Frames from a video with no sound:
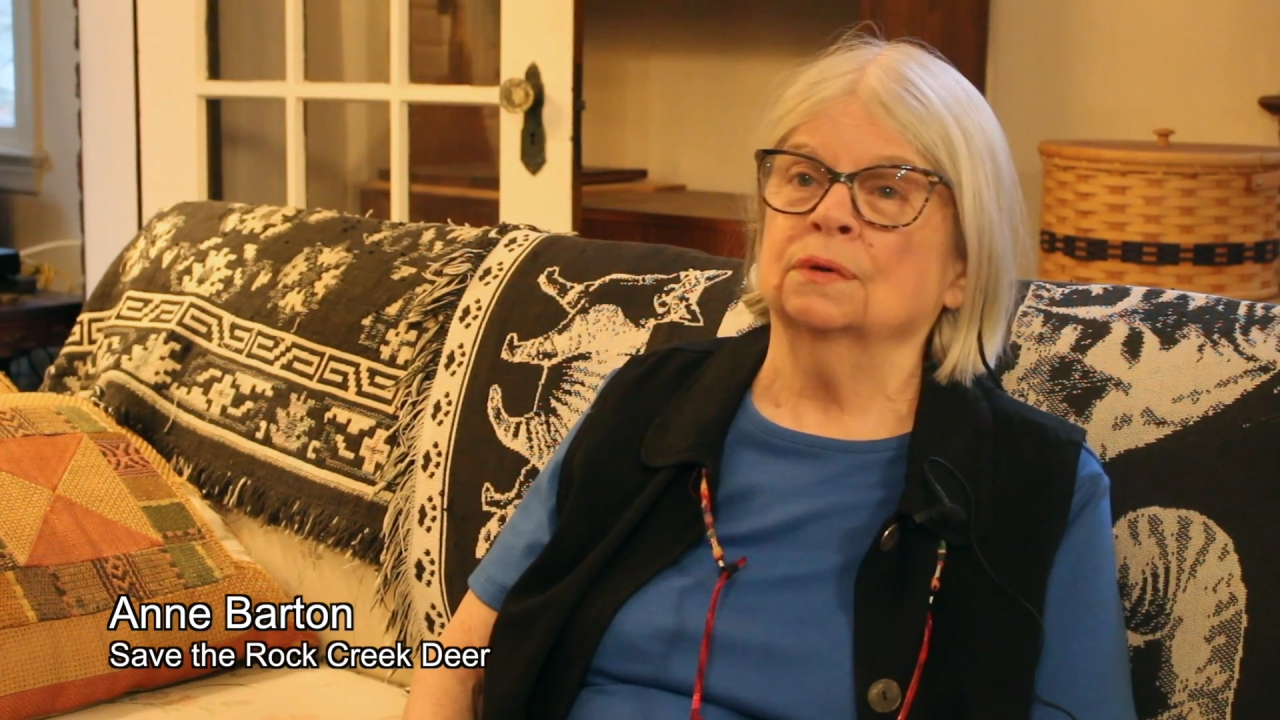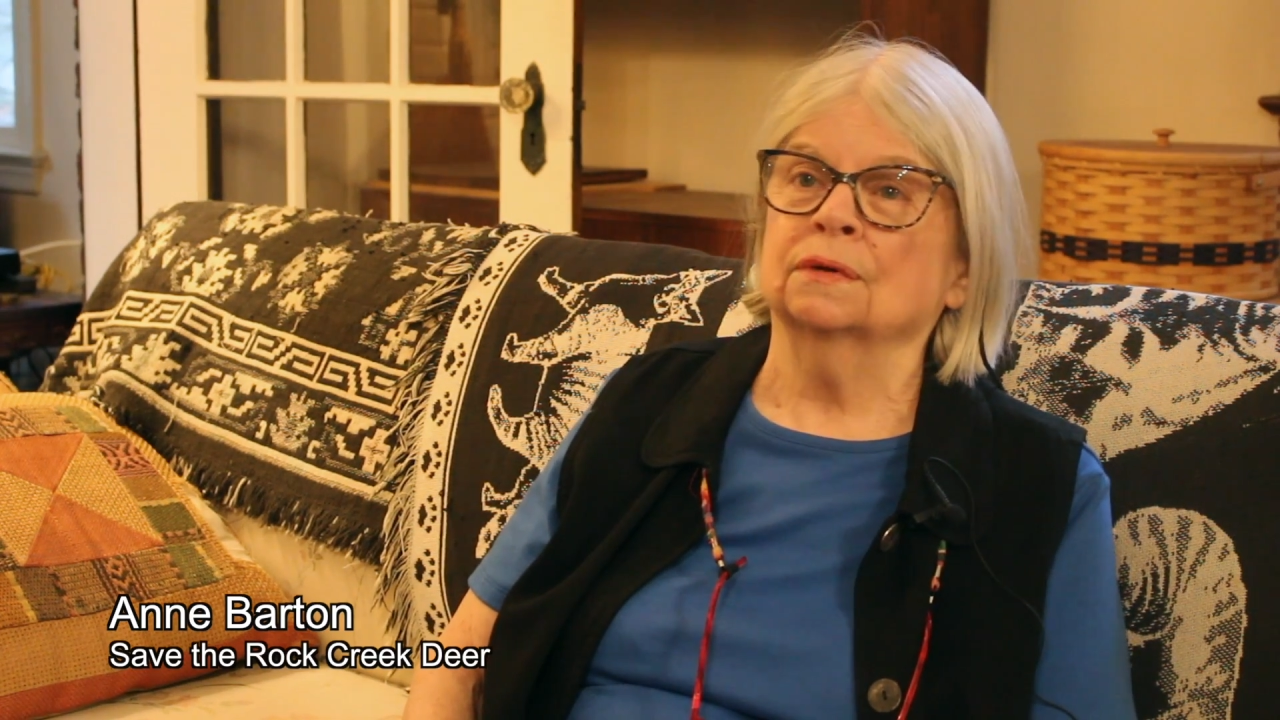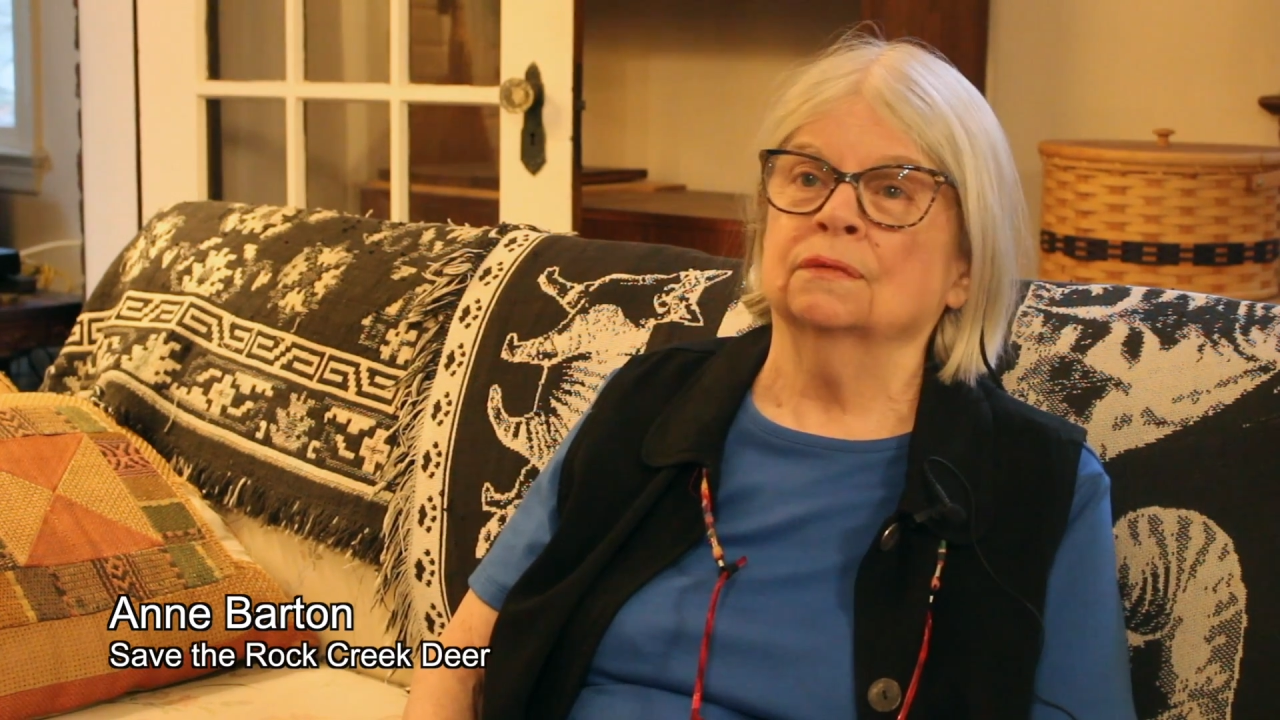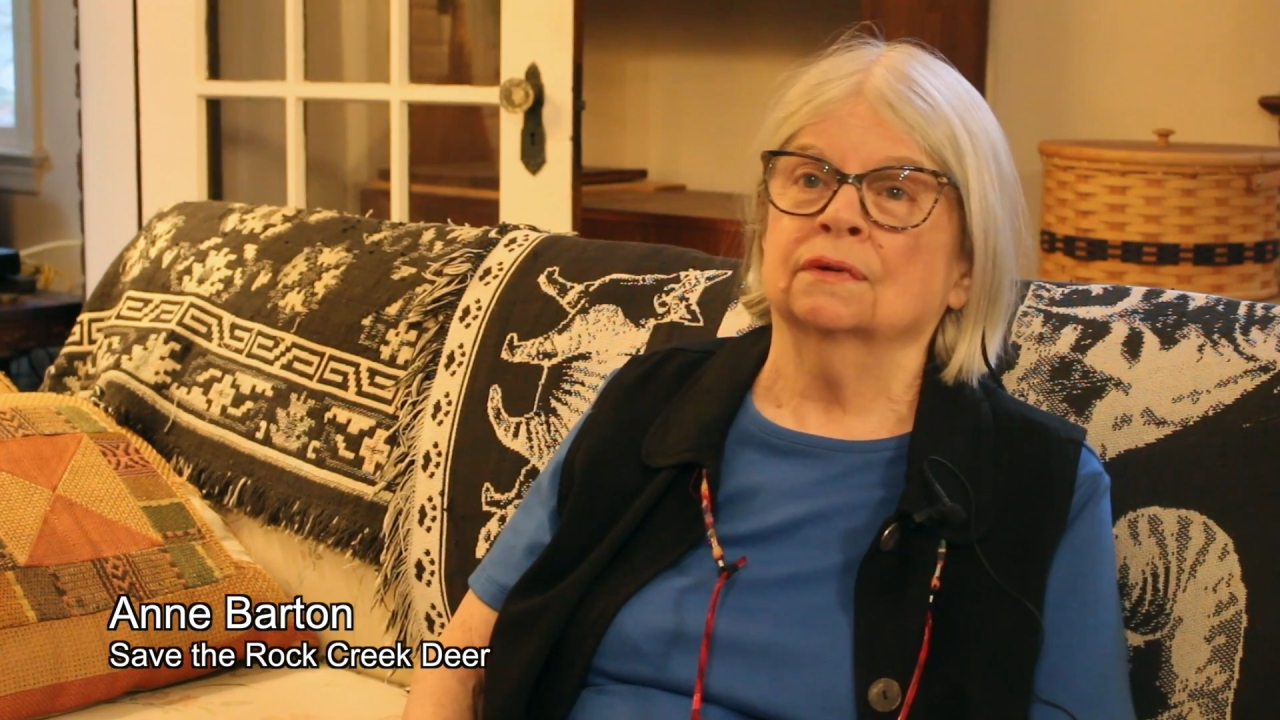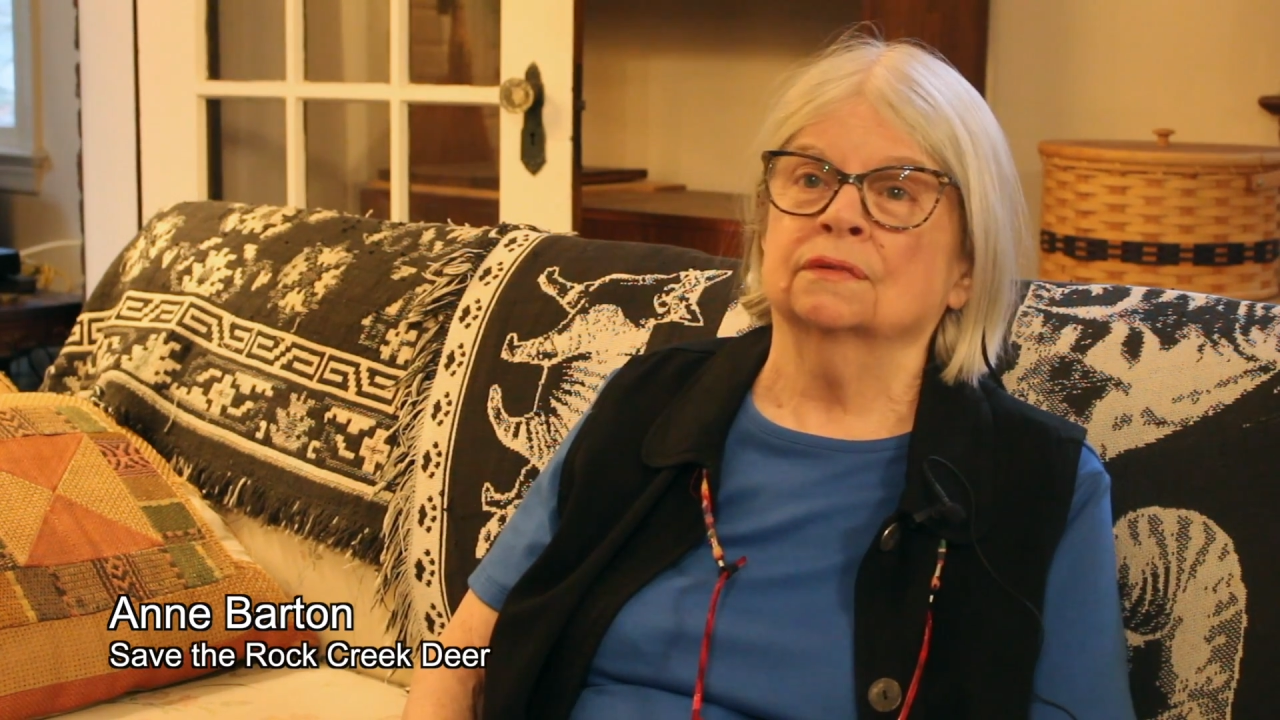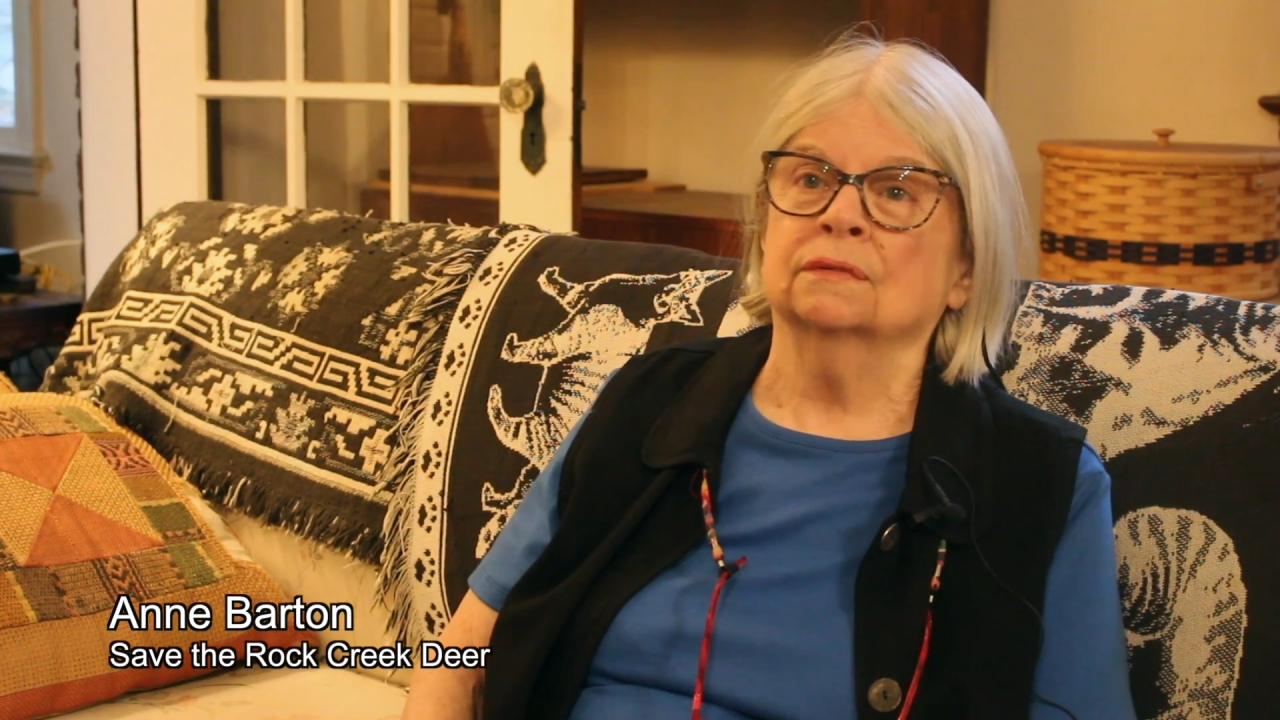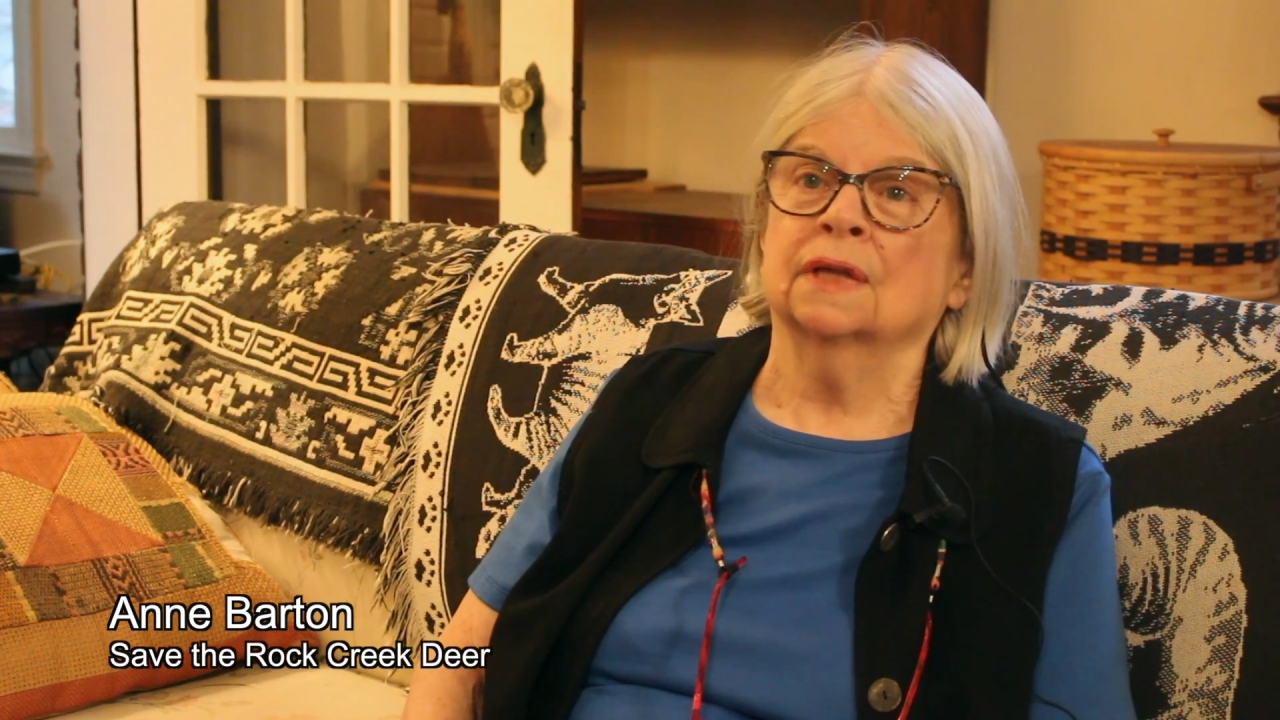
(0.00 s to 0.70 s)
where they